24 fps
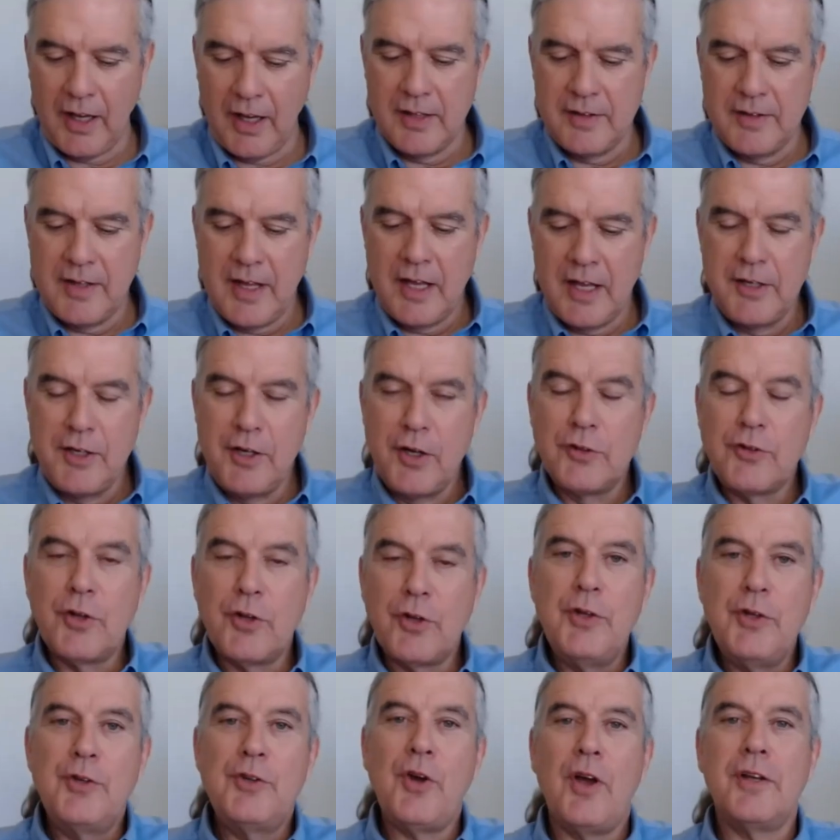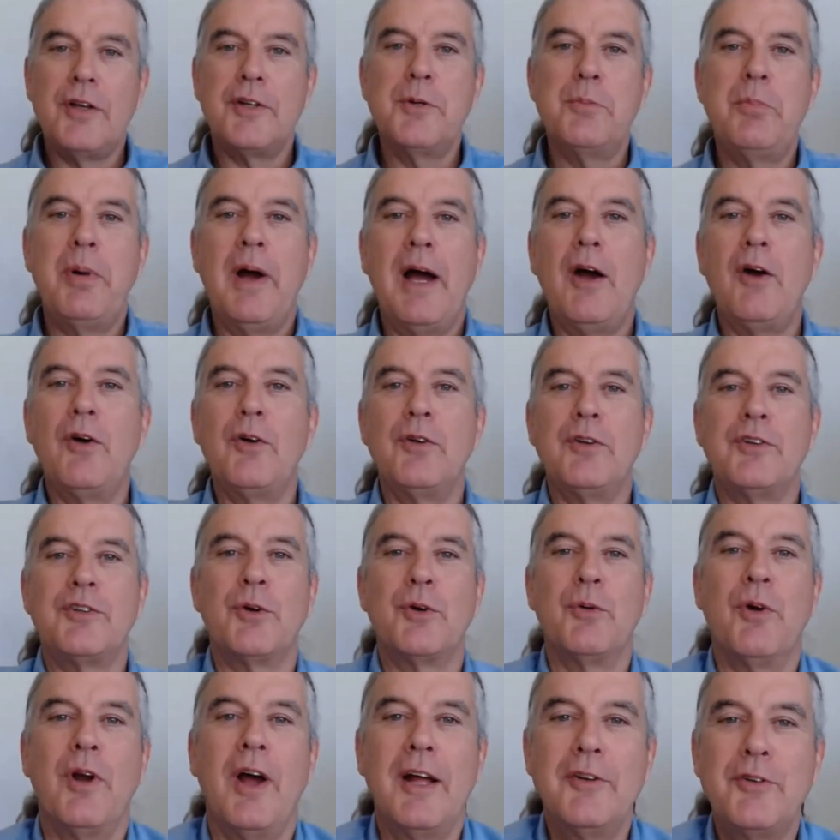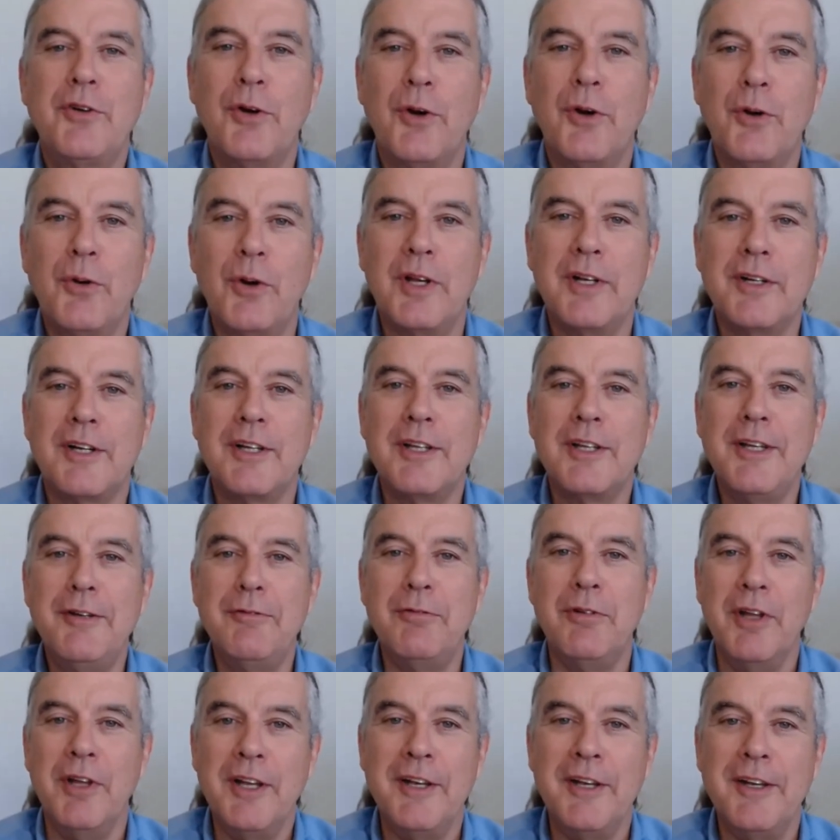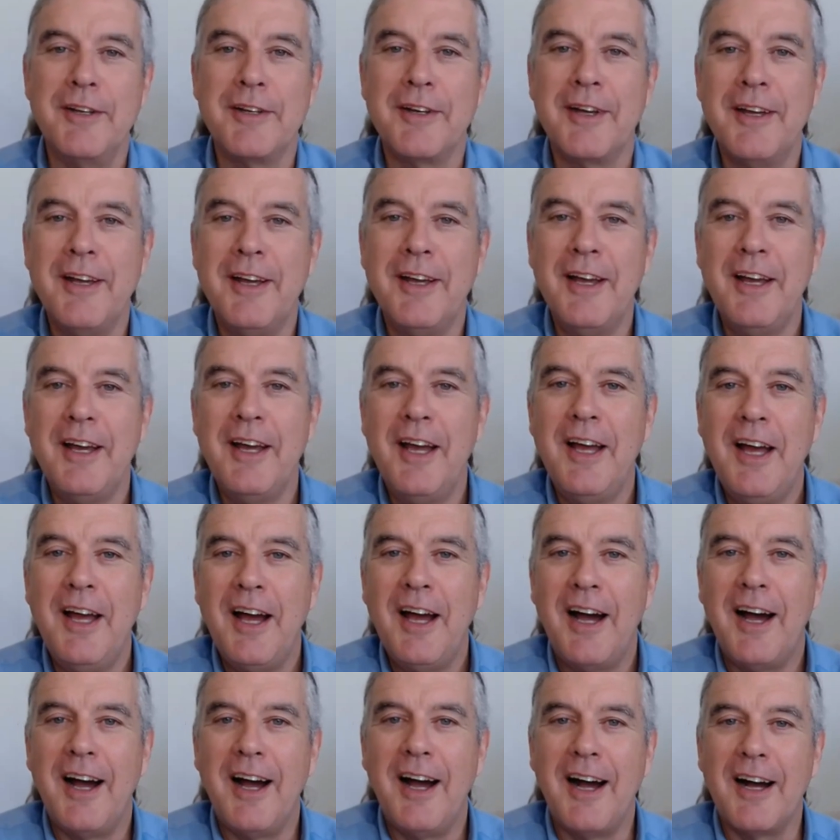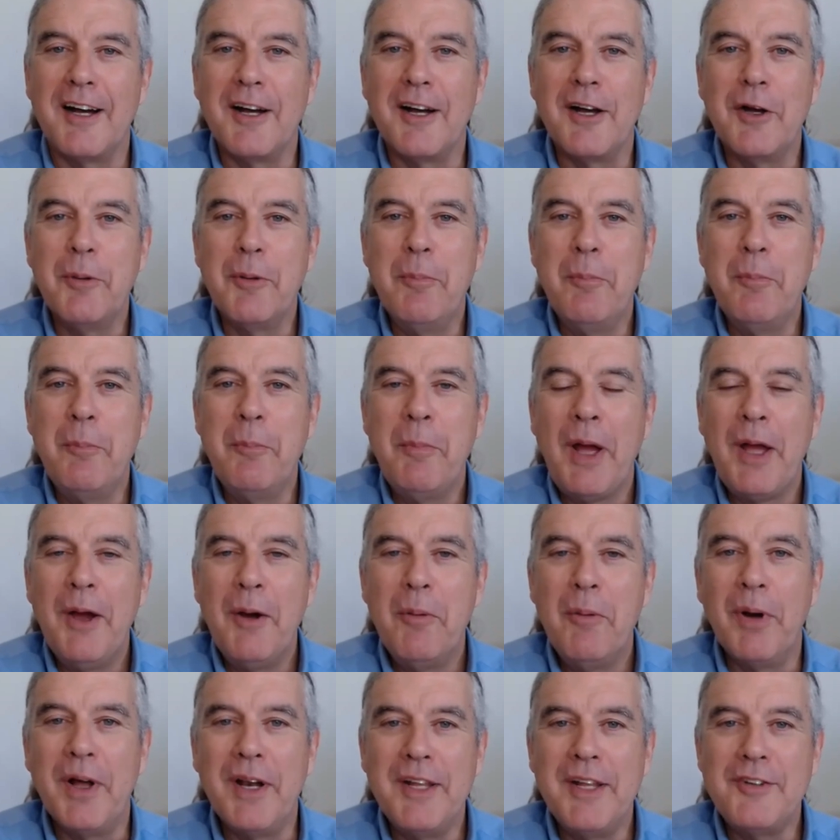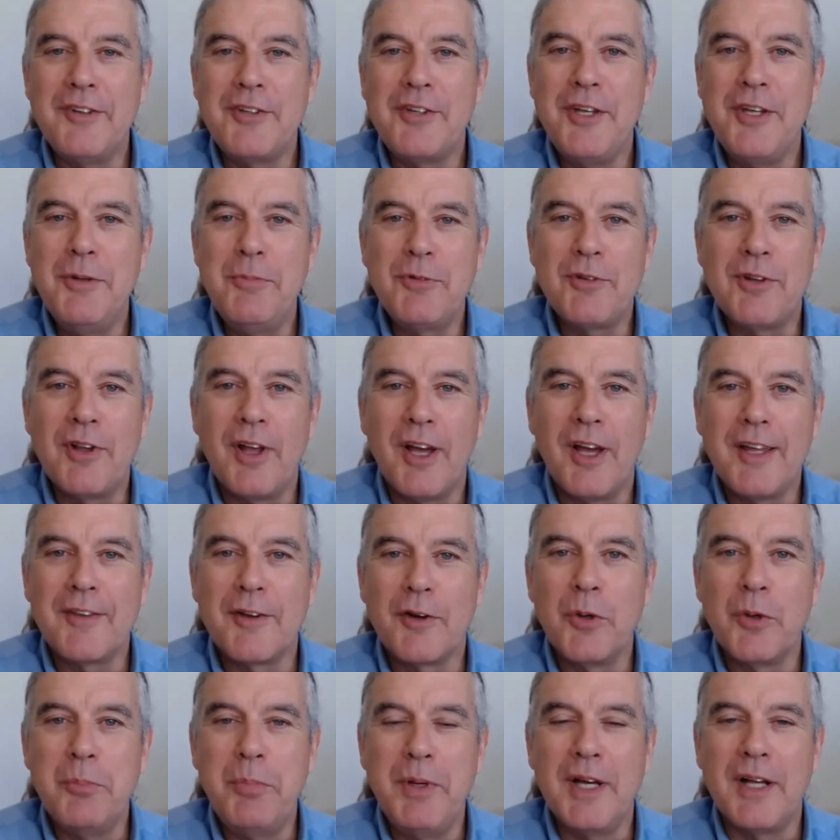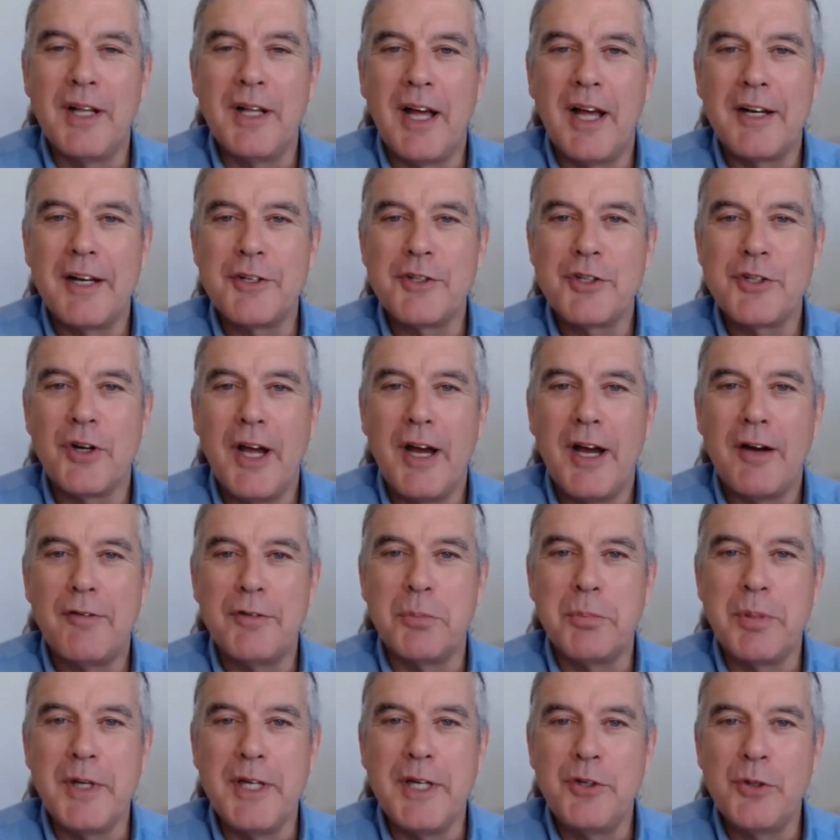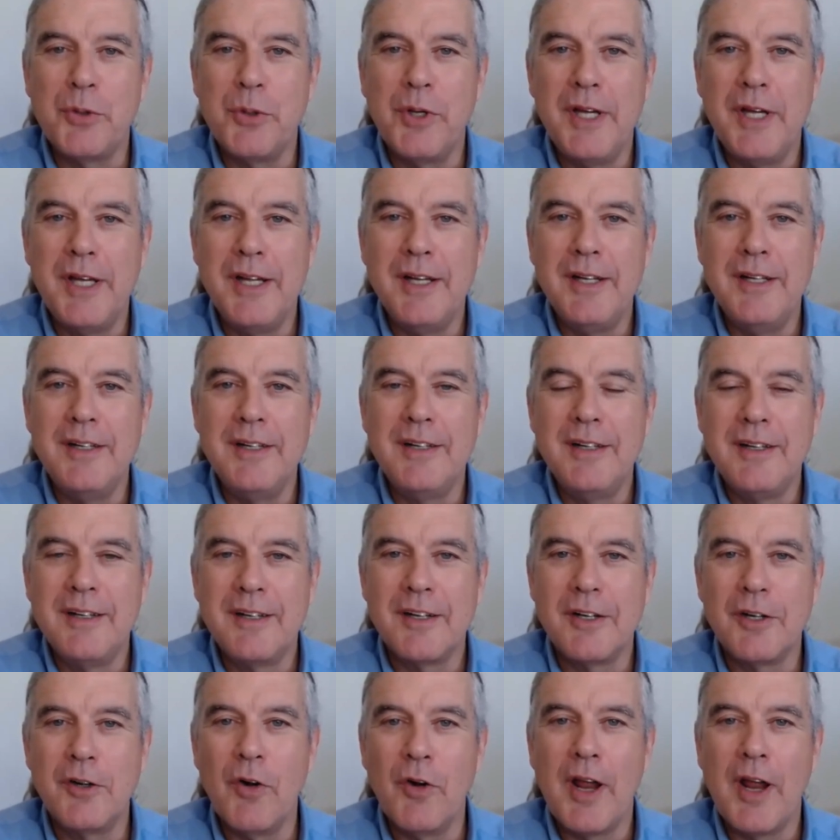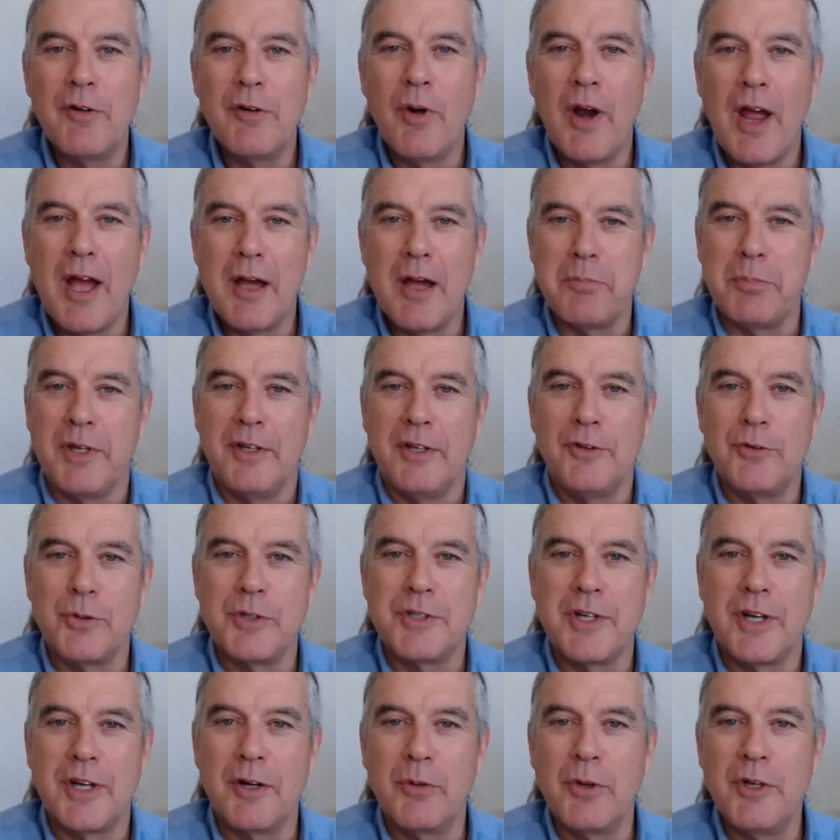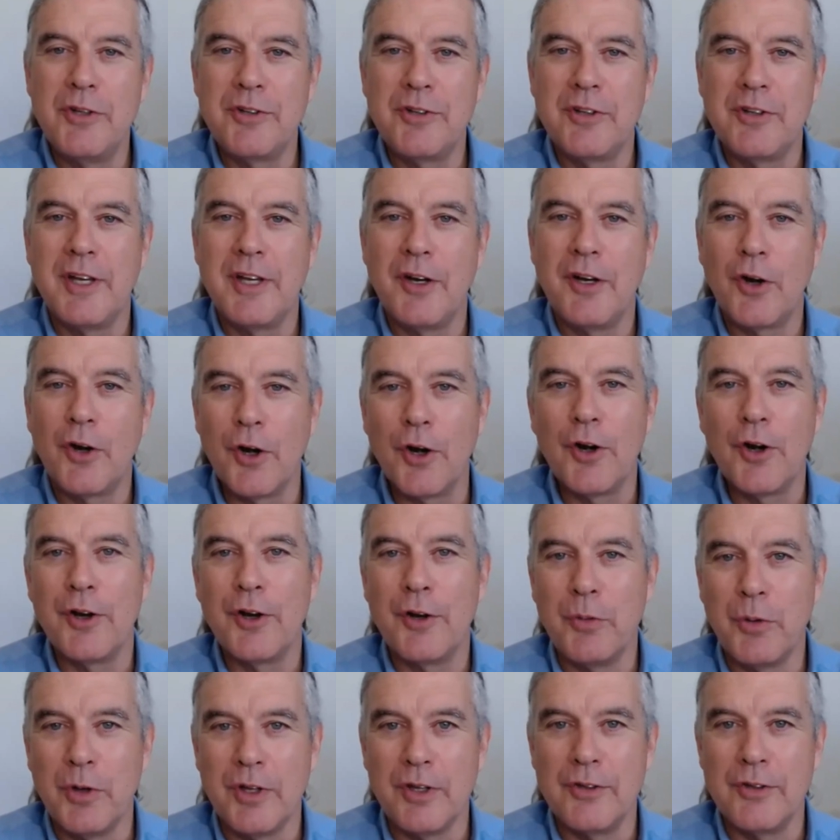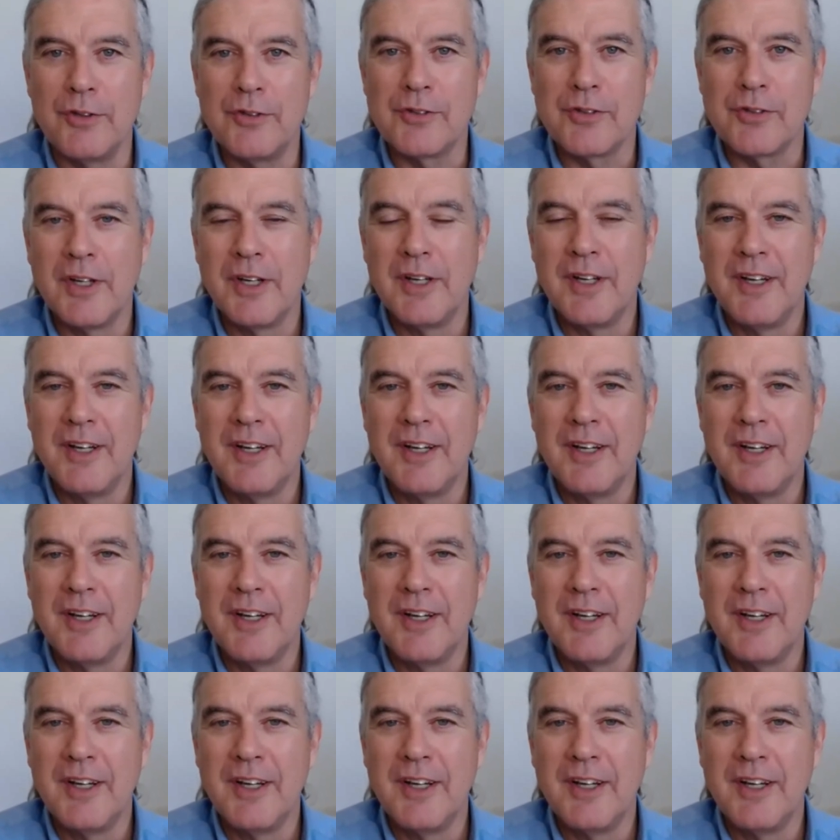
And then, and so you talked about Toronto and Cleveland, um, but it seems like there would be a lot of travel between Grand Rapids, which I recently heard was,